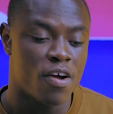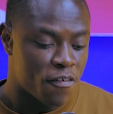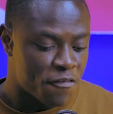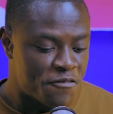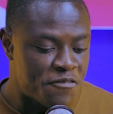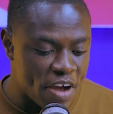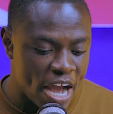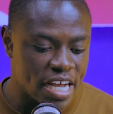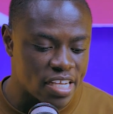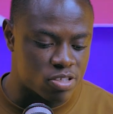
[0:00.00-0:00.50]

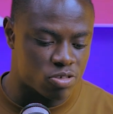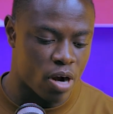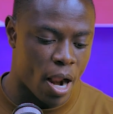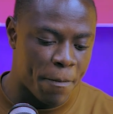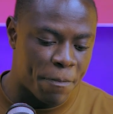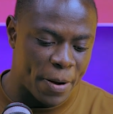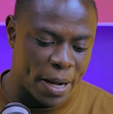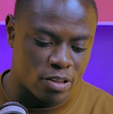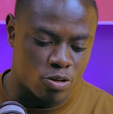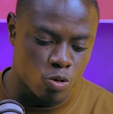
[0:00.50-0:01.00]
First
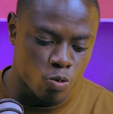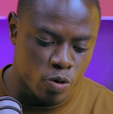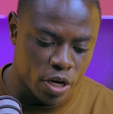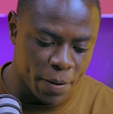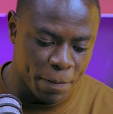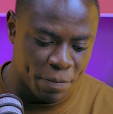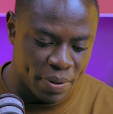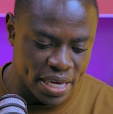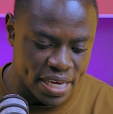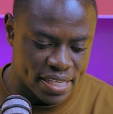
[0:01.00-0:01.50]
rapper to
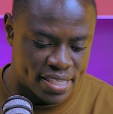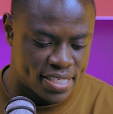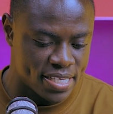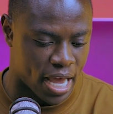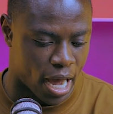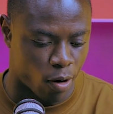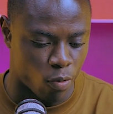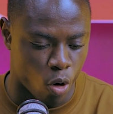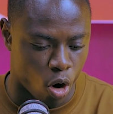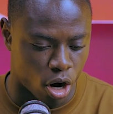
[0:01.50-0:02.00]
win BET
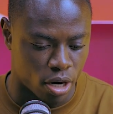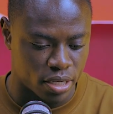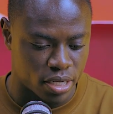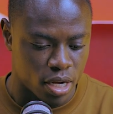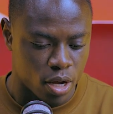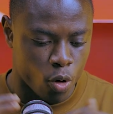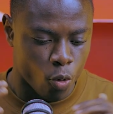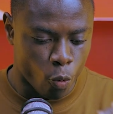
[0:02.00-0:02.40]
award,